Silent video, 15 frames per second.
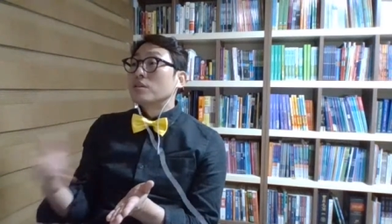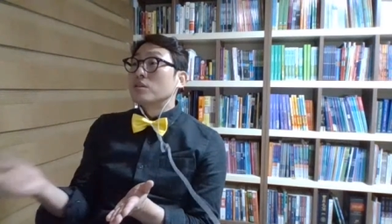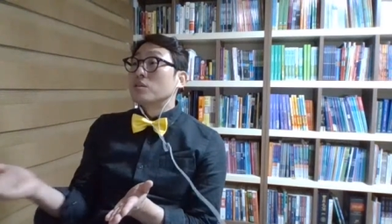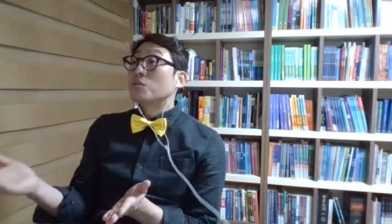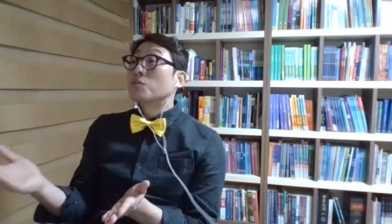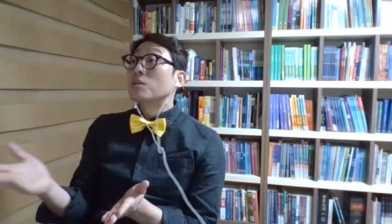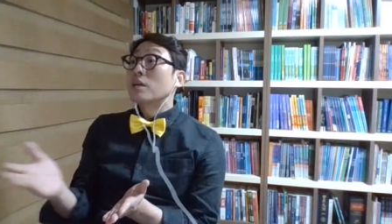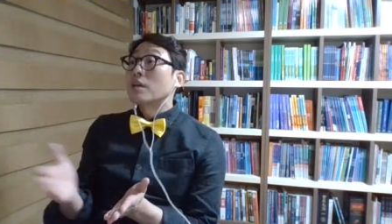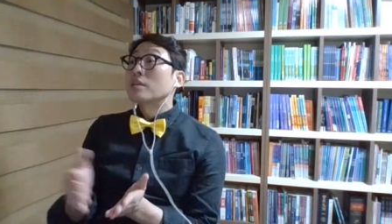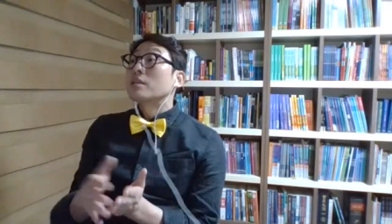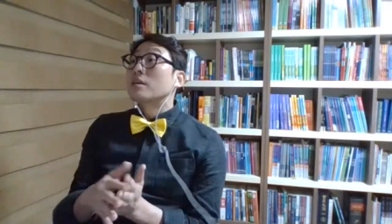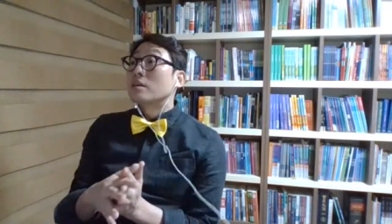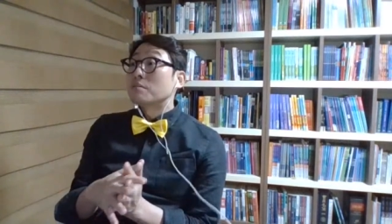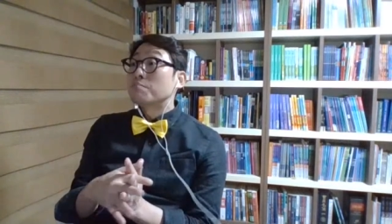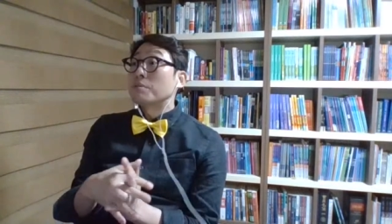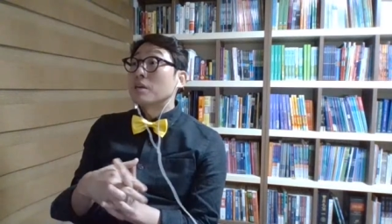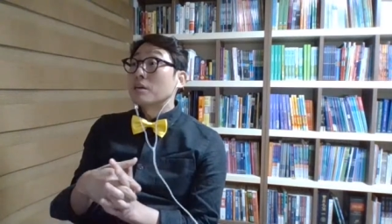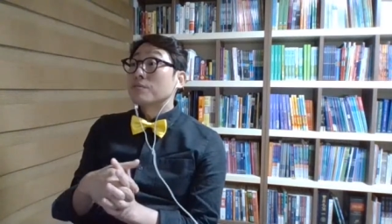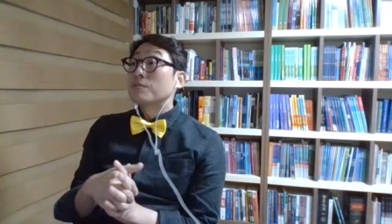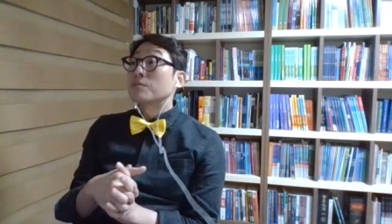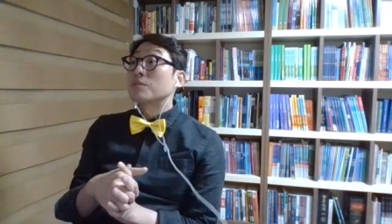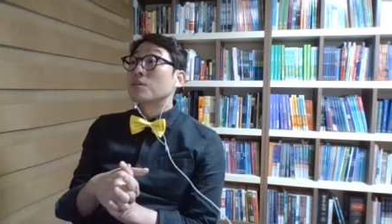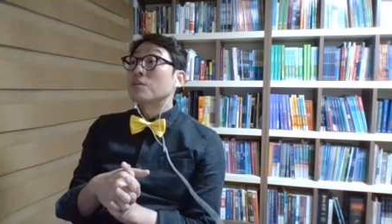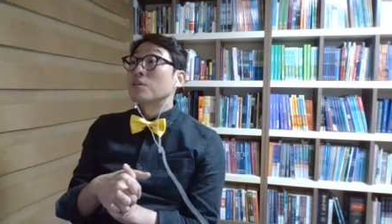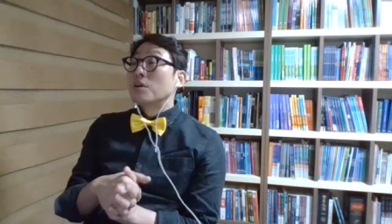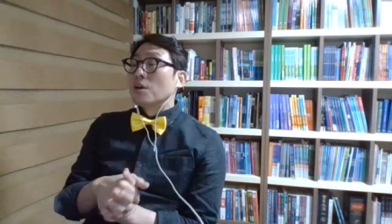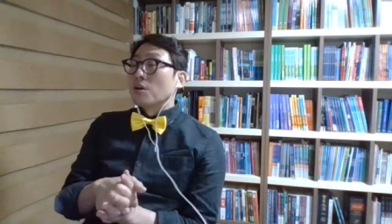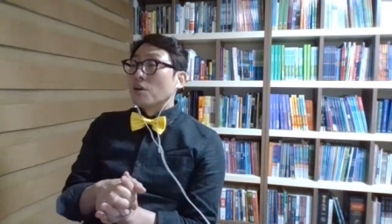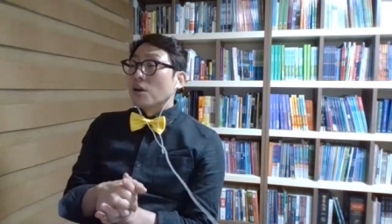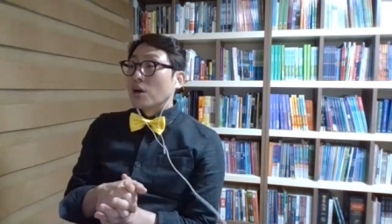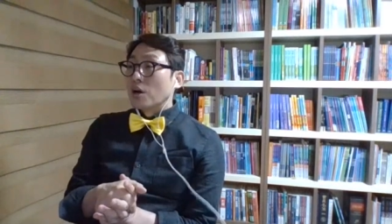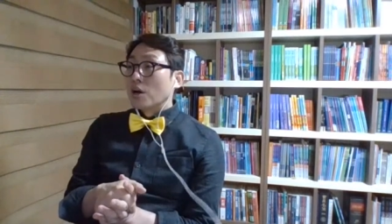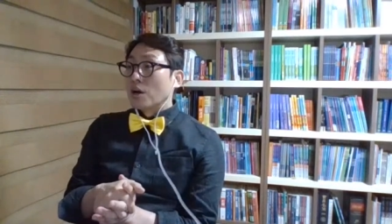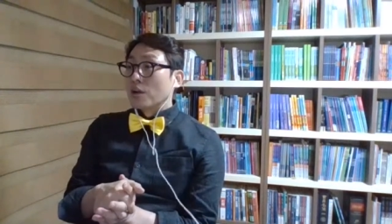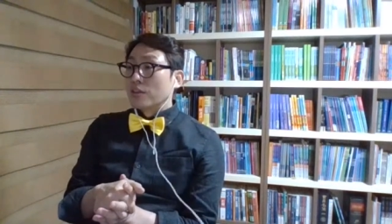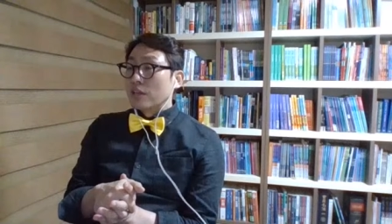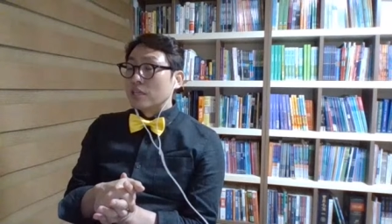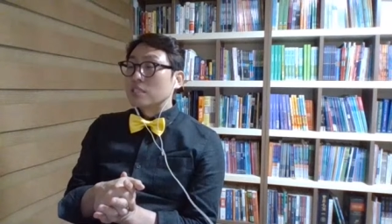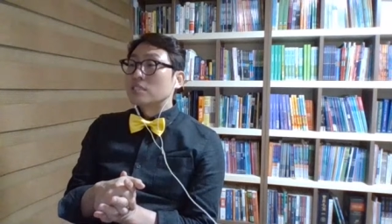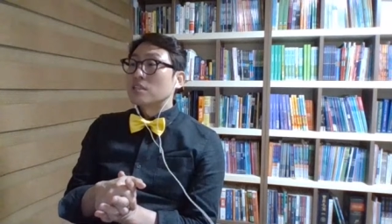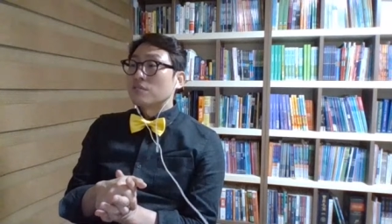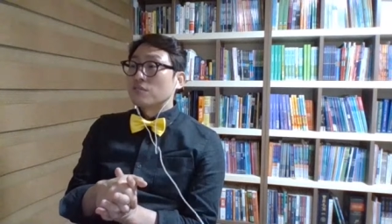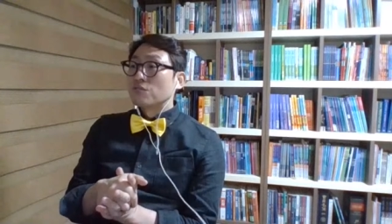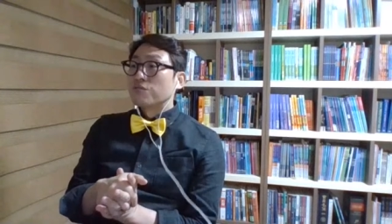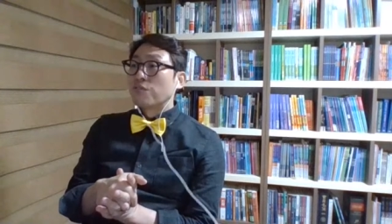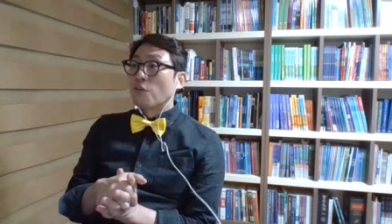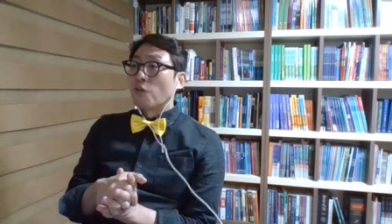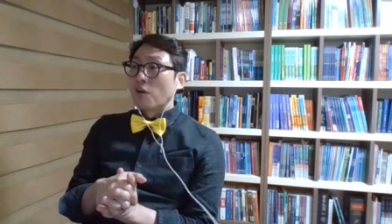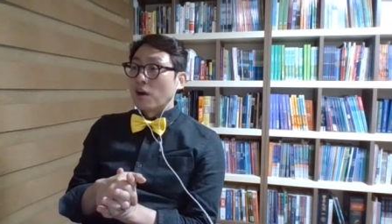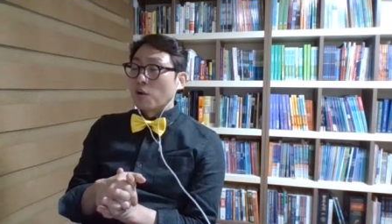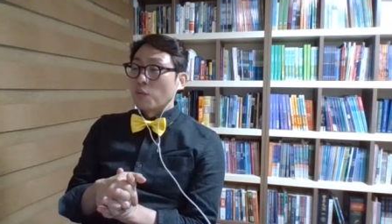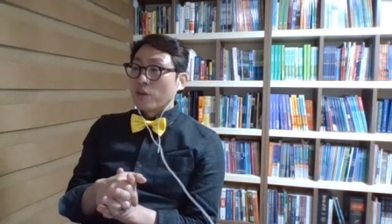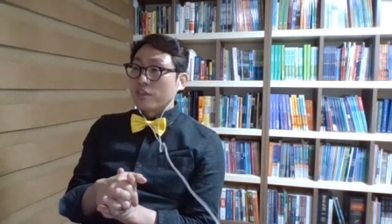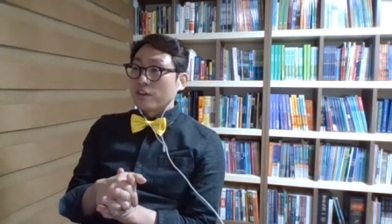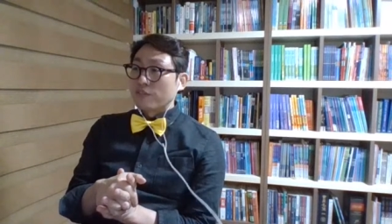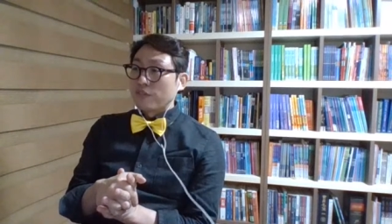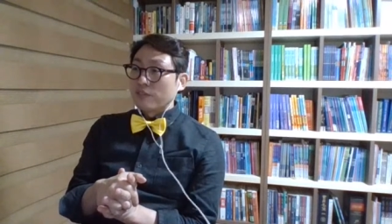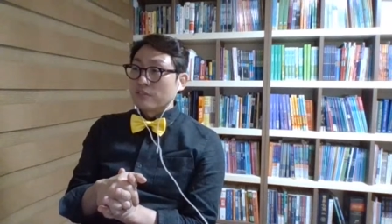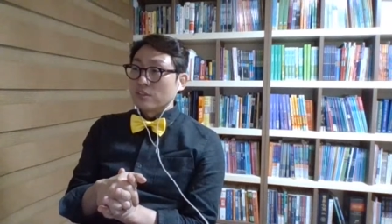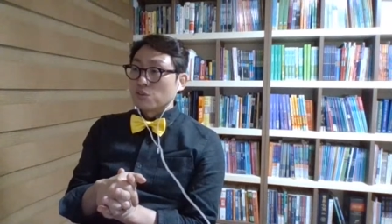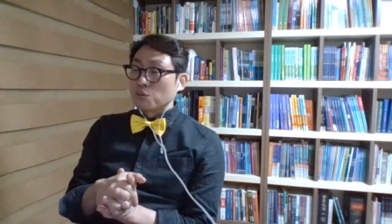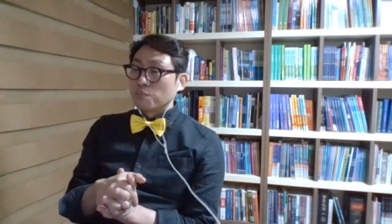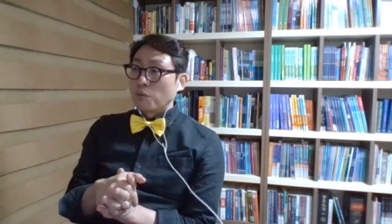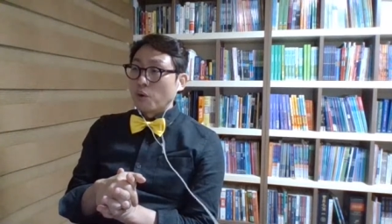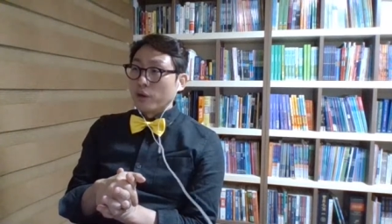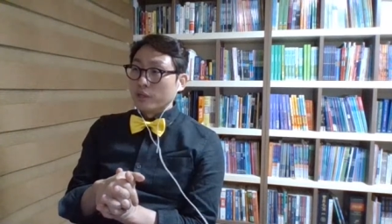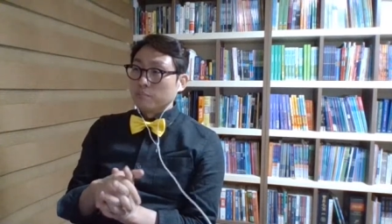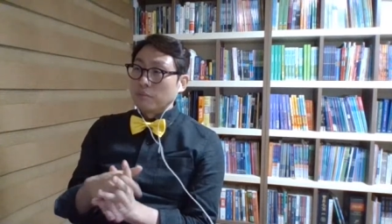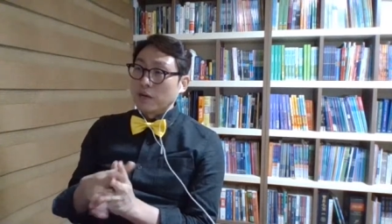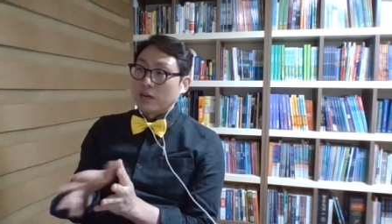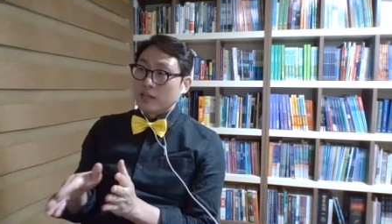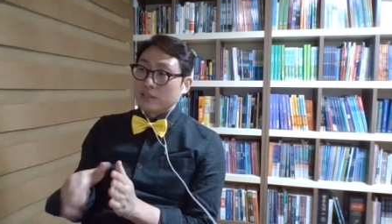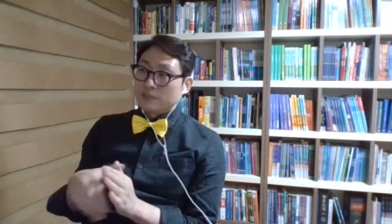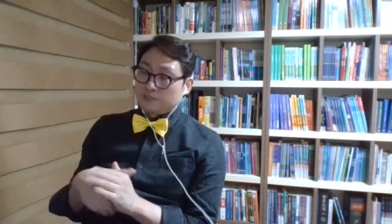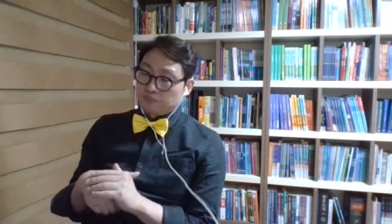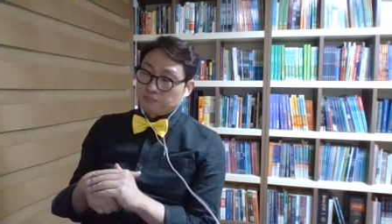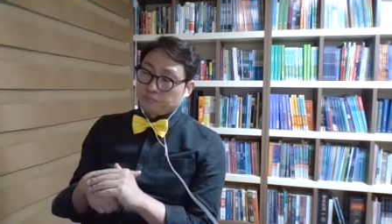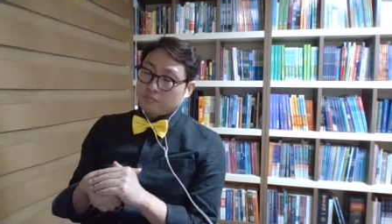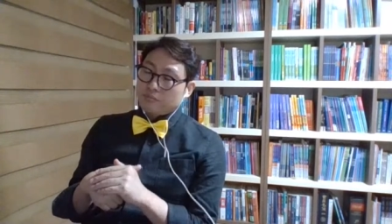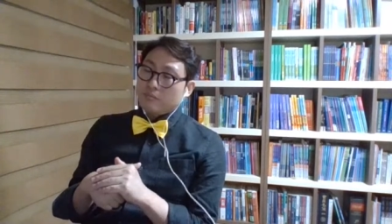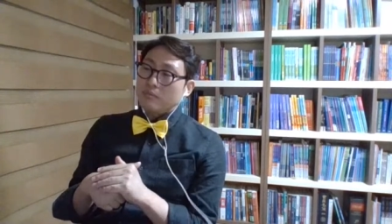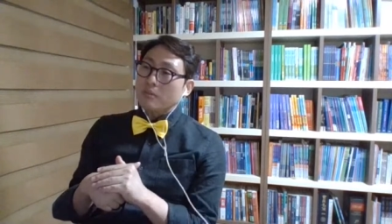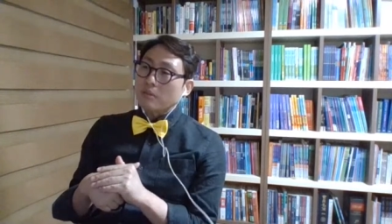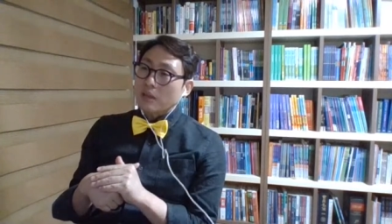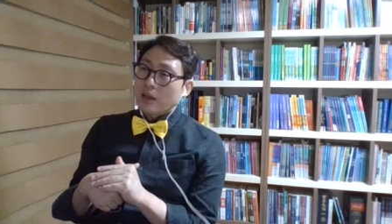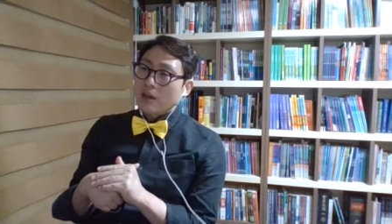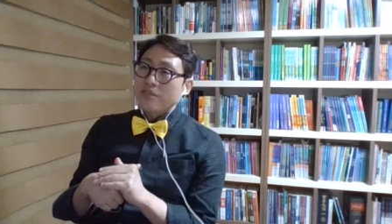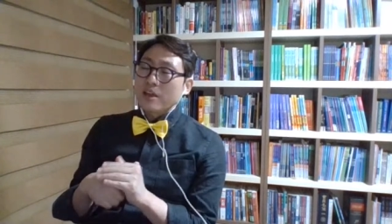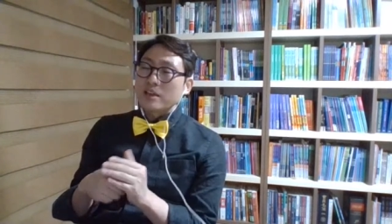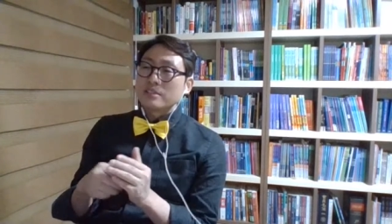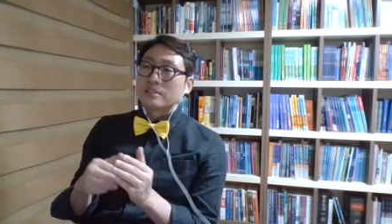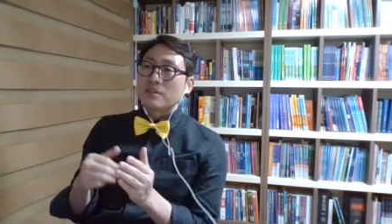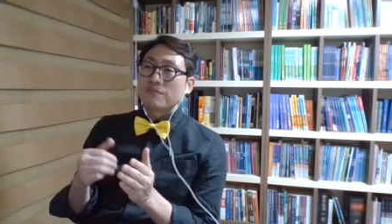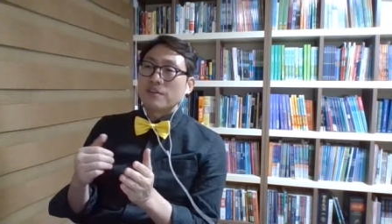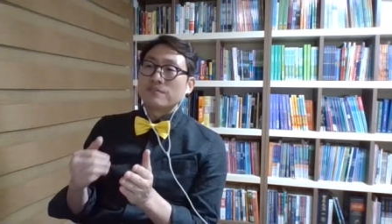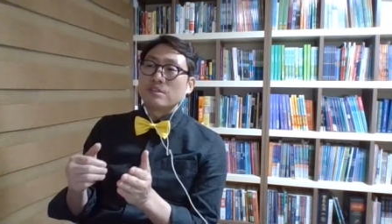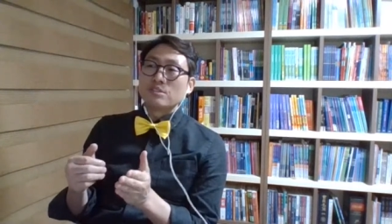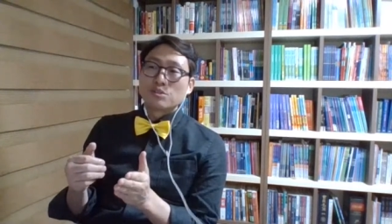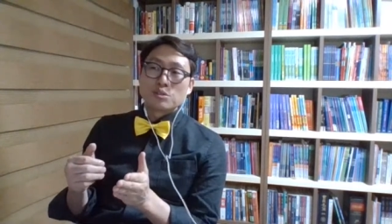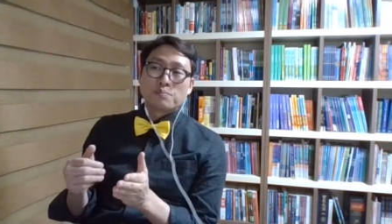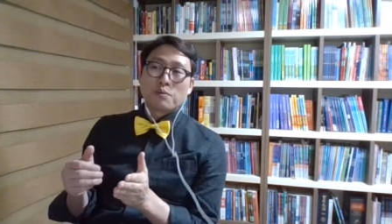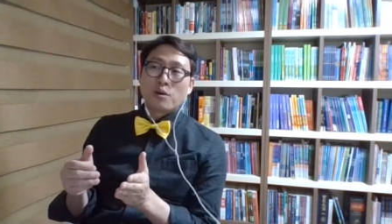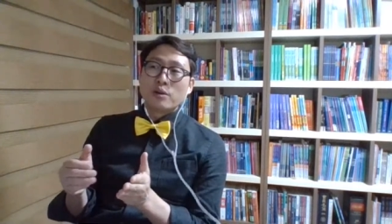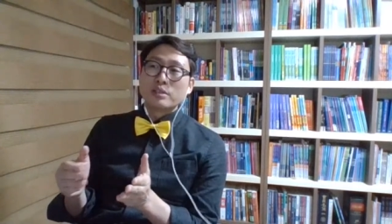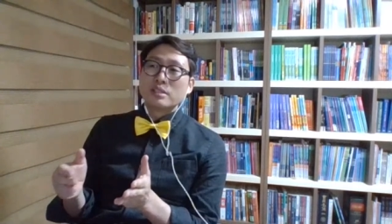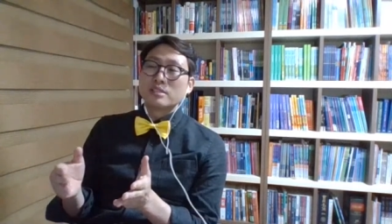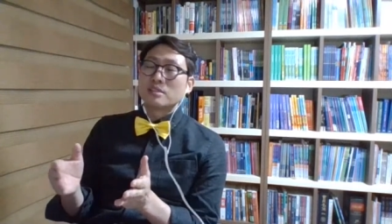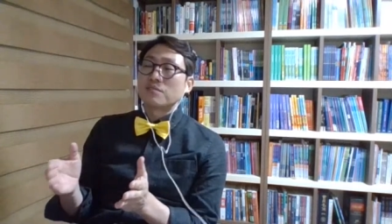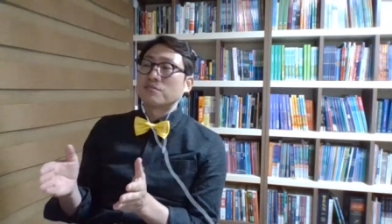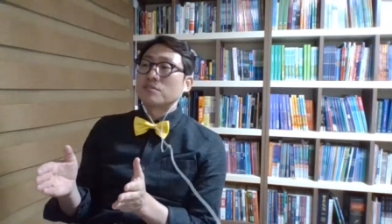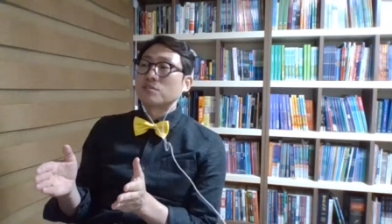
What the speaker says: You can apply for the E74 with a 52 point, but I think the 52 point is